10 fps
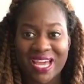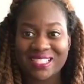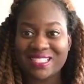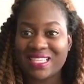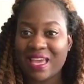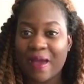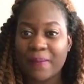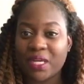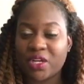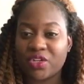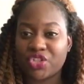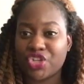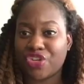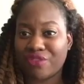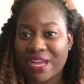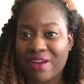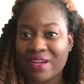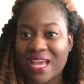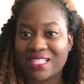I see how many girls you're around.